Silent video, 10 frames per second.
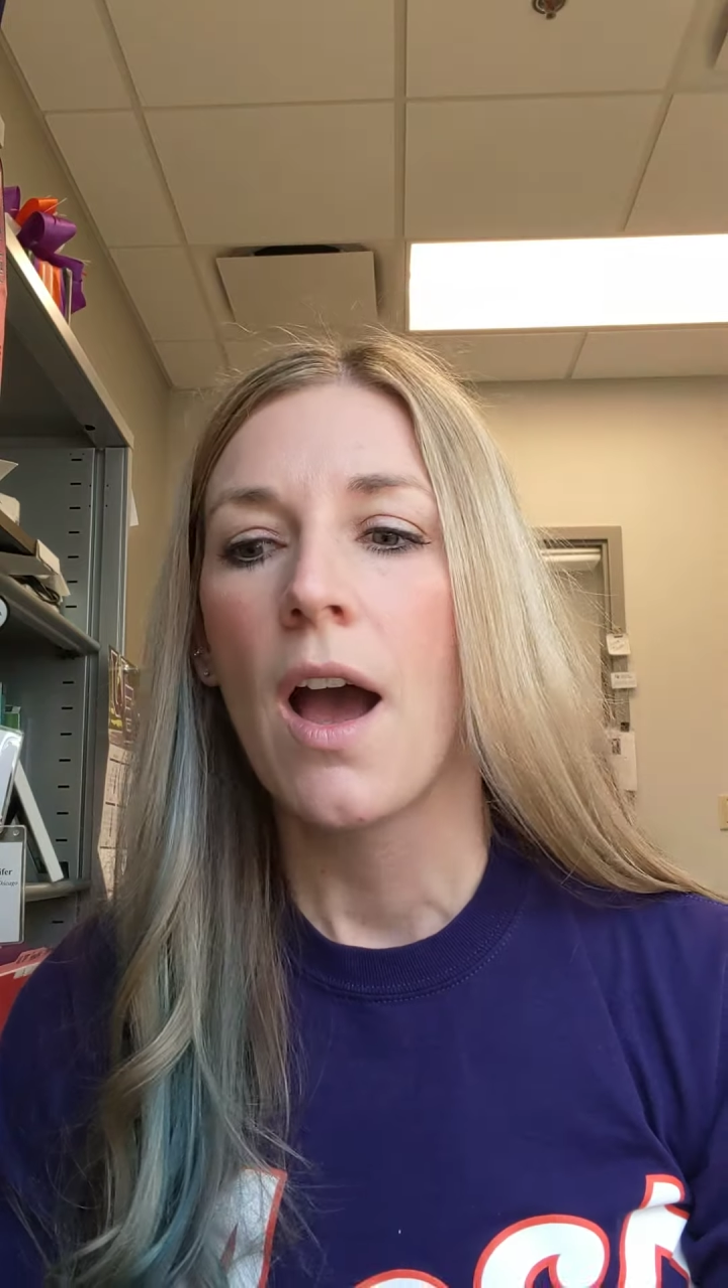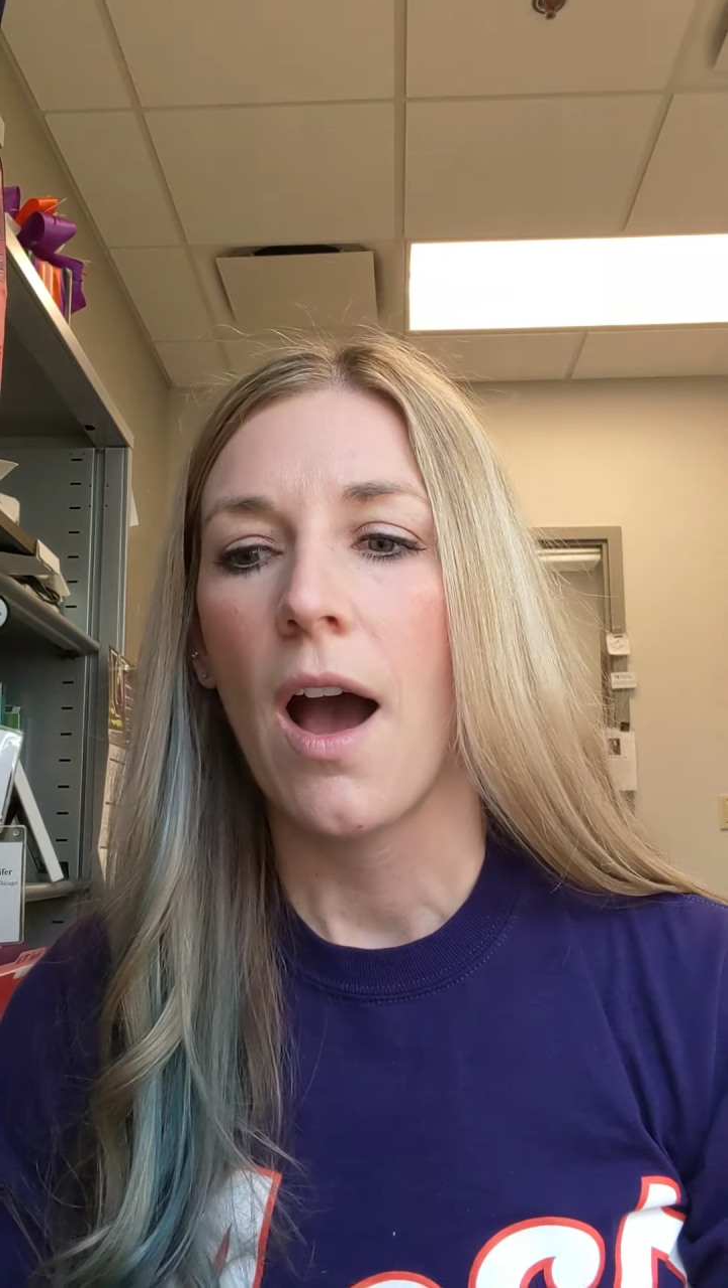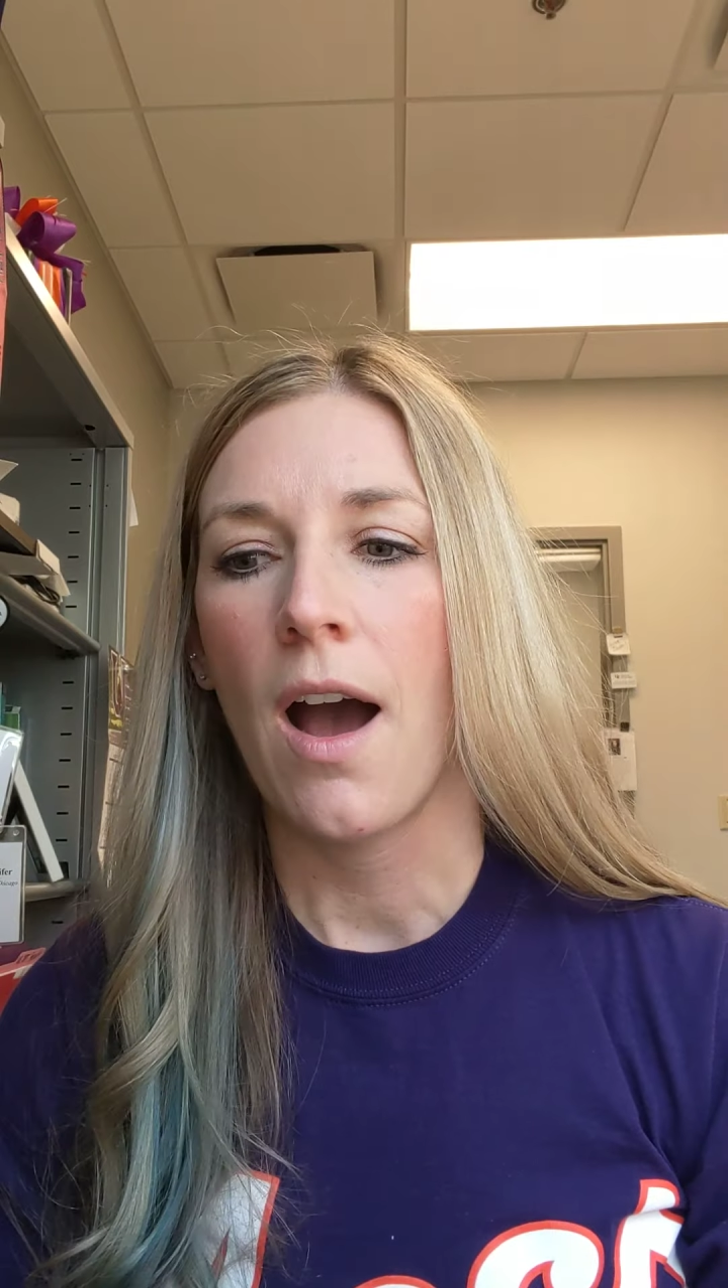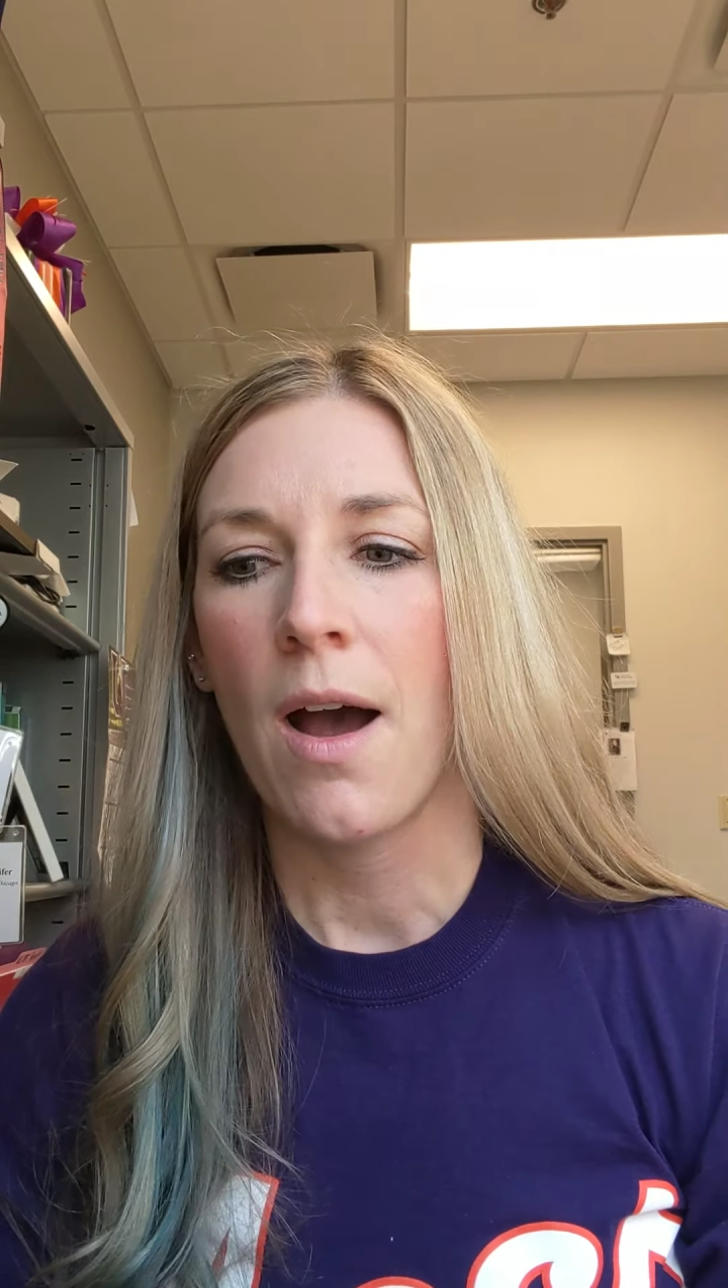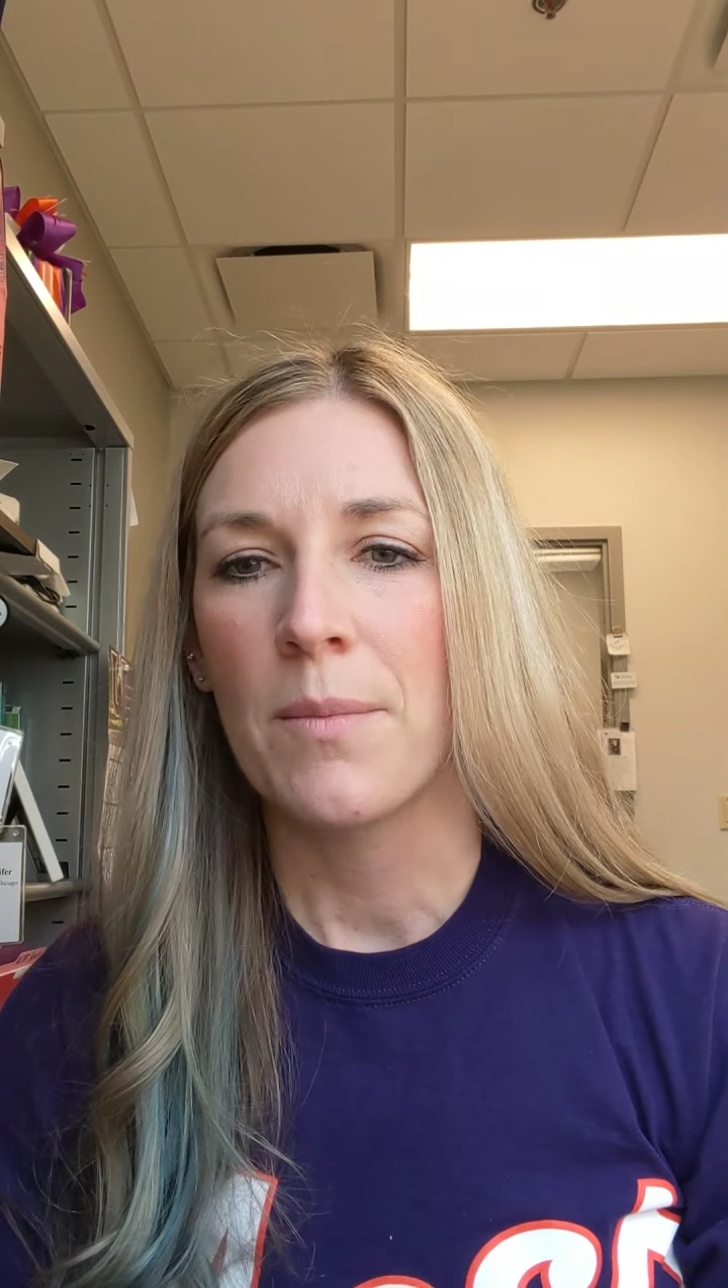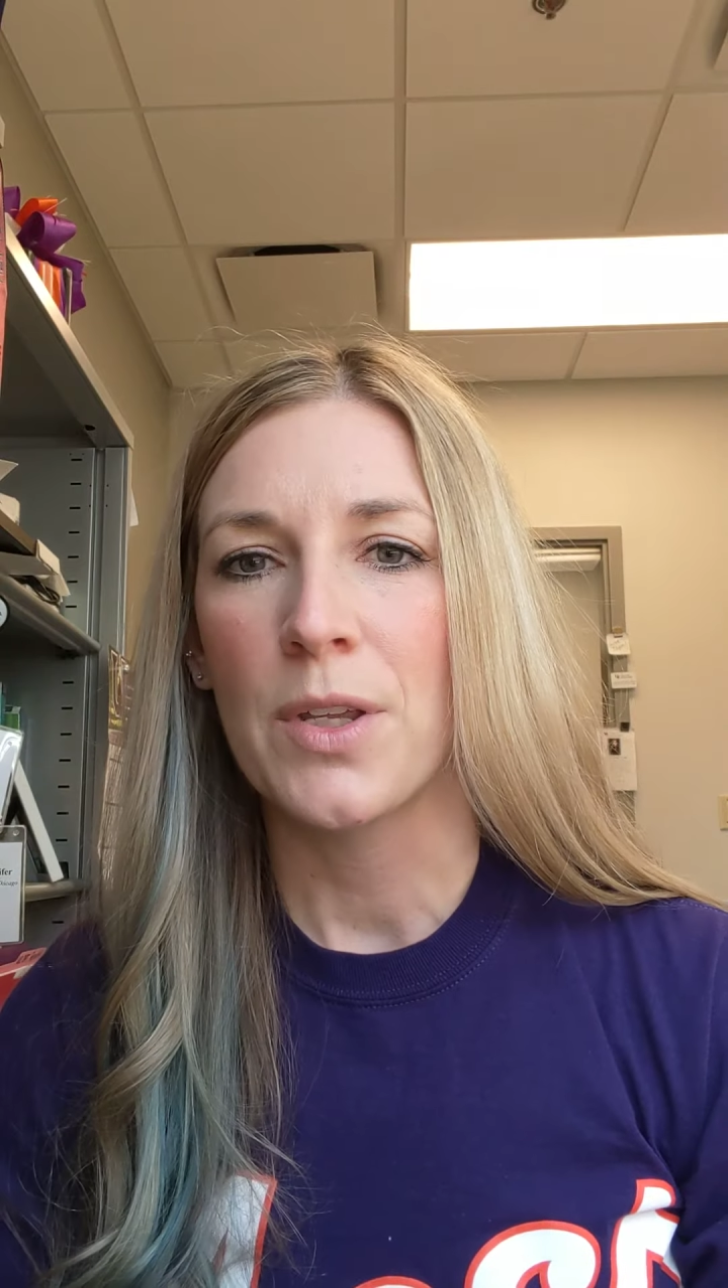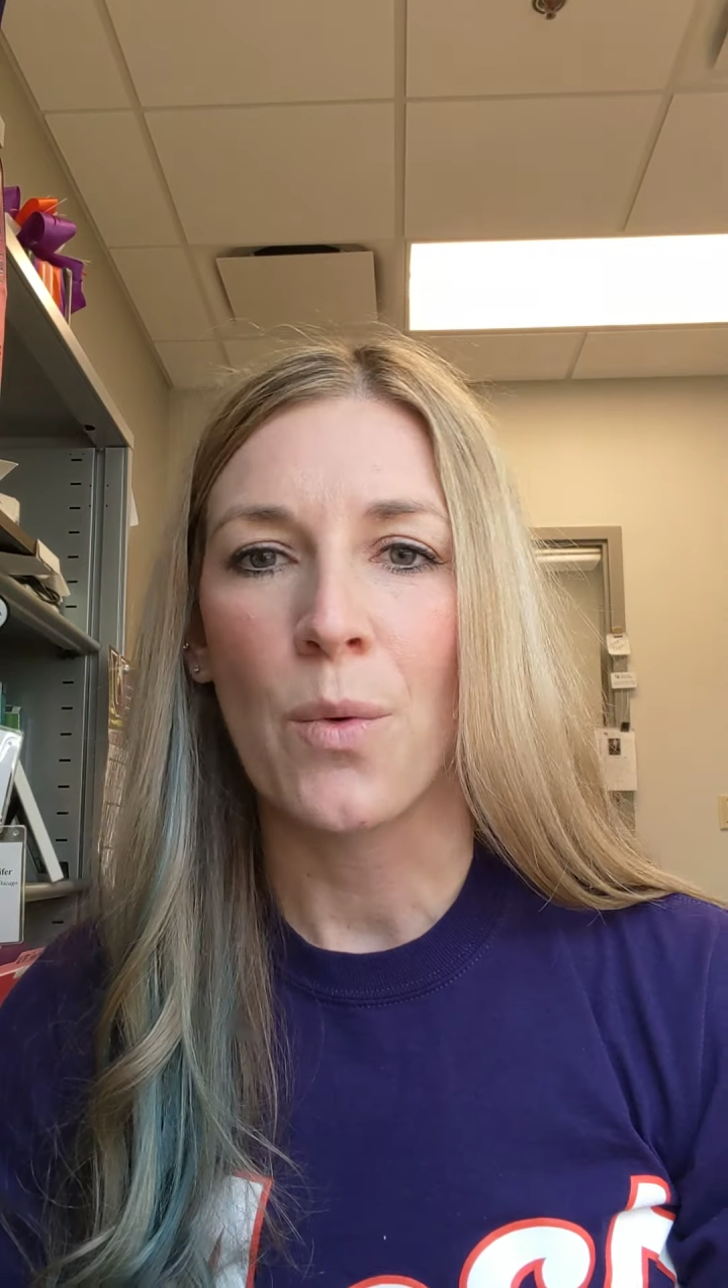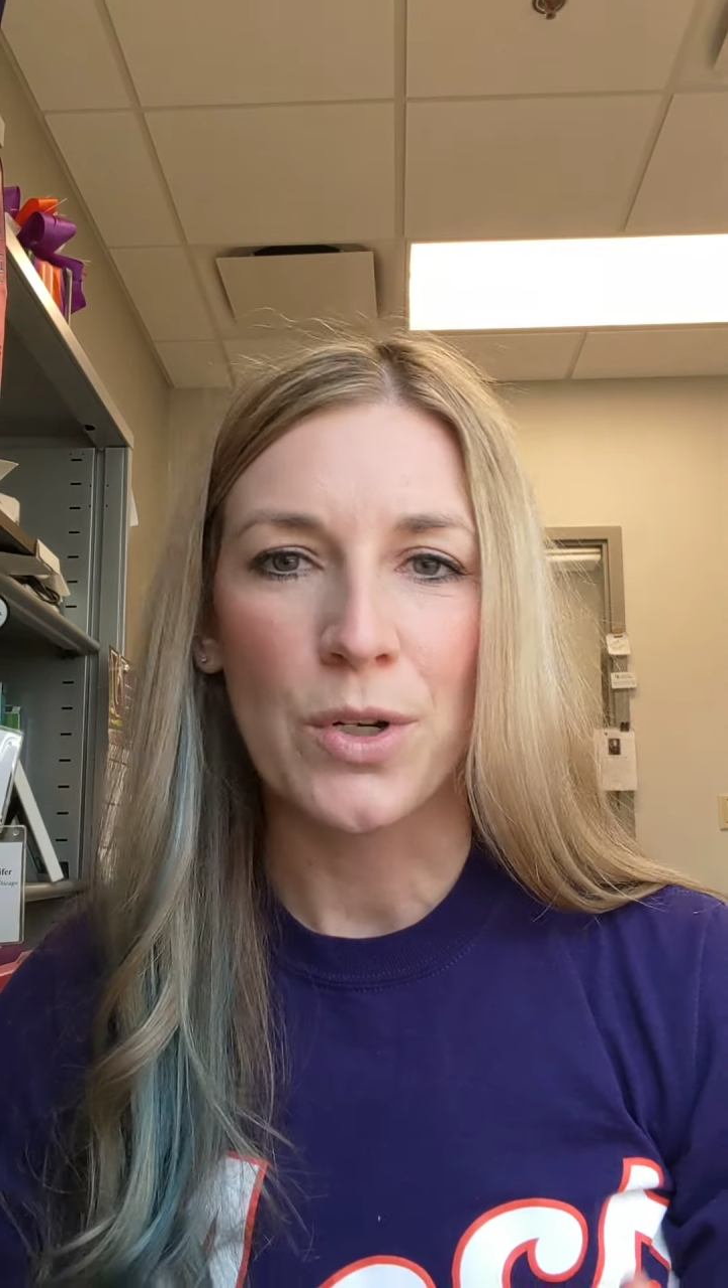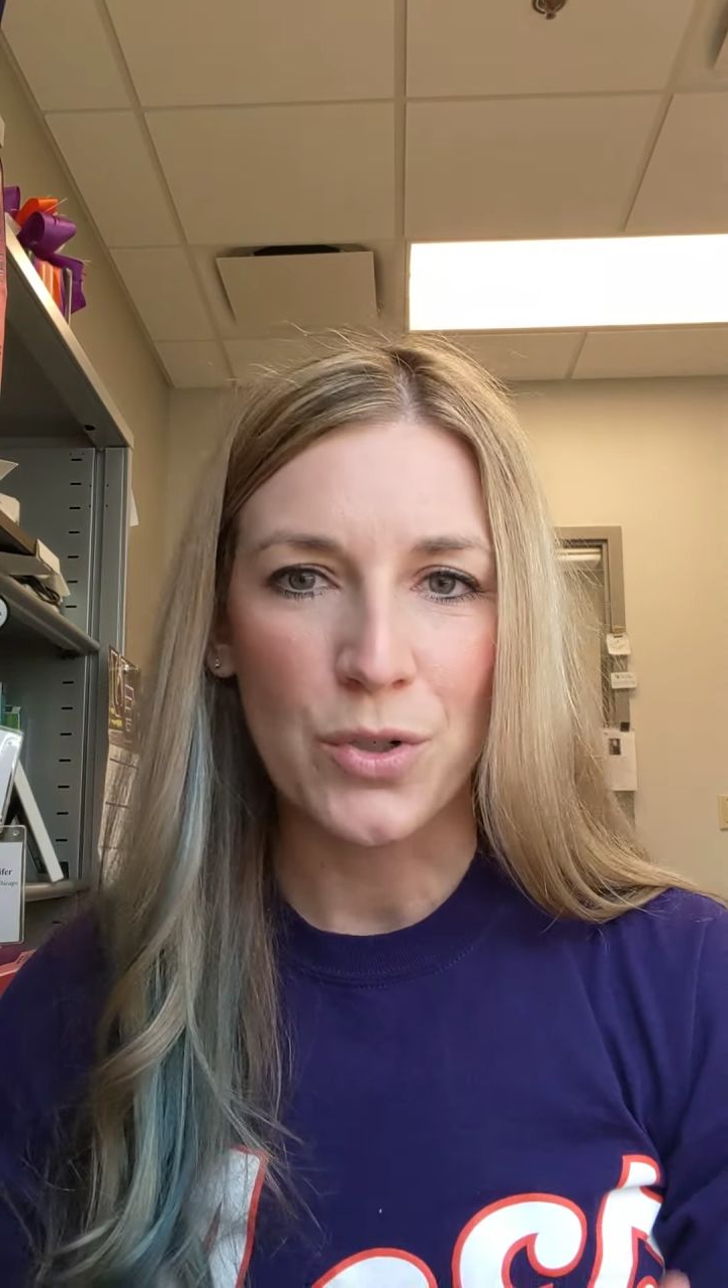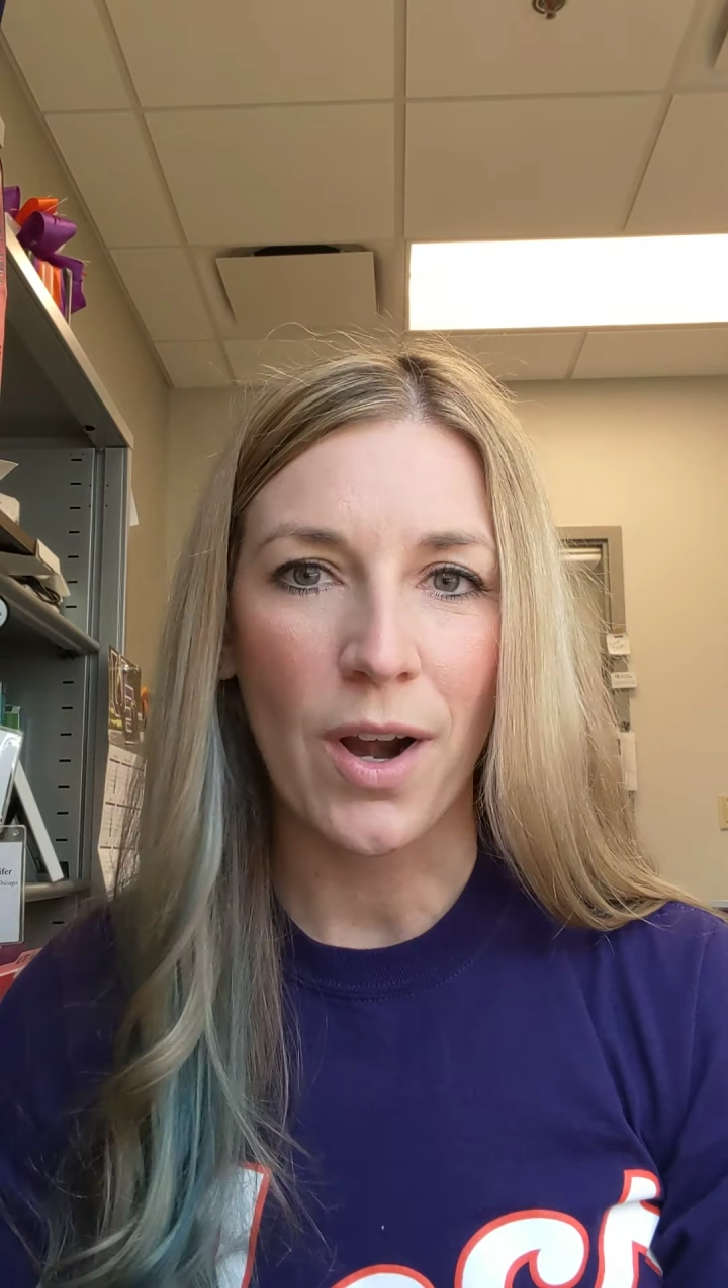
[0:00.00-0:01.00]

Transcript: when